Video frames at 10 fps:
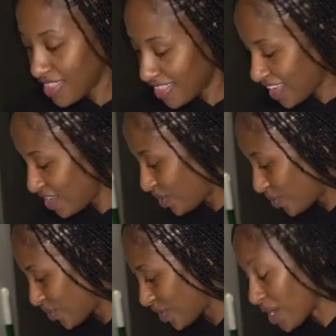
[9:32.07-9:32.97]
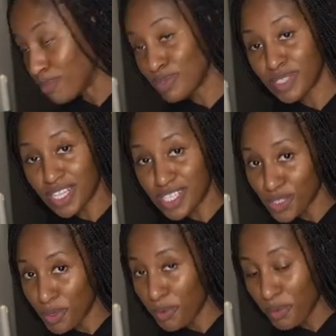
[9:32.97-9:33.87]
Thank you. It comes with a
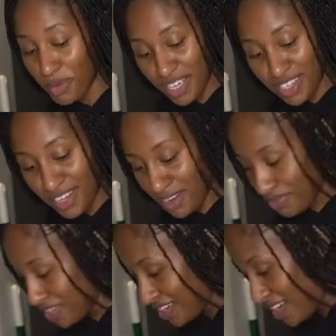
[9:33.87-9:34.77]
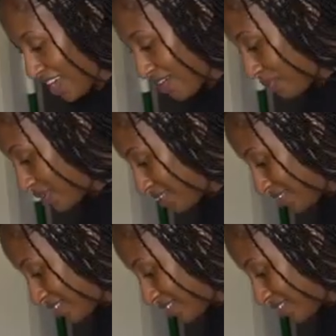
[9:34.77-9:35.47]
scooper because I definitely didn't have one.